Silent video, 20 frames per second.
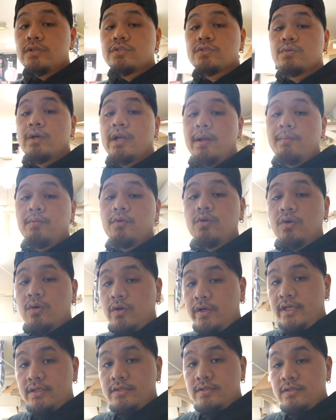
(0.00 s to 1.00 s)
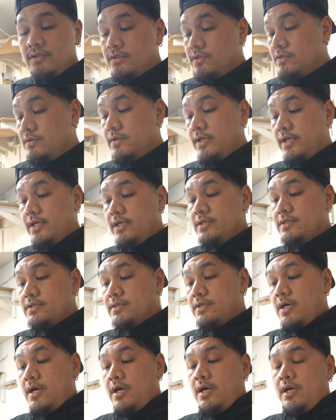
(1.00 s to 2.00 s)
So what I'm going to do
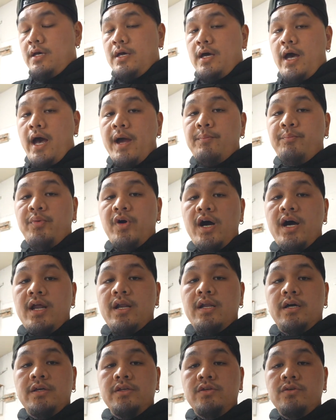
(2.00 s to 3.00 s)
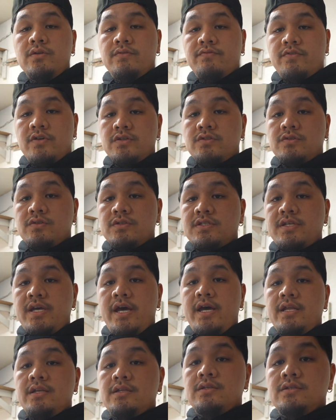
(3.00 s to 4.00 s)
is I bought a universal
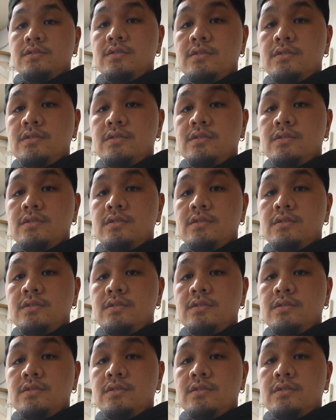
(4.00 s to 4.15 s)
set.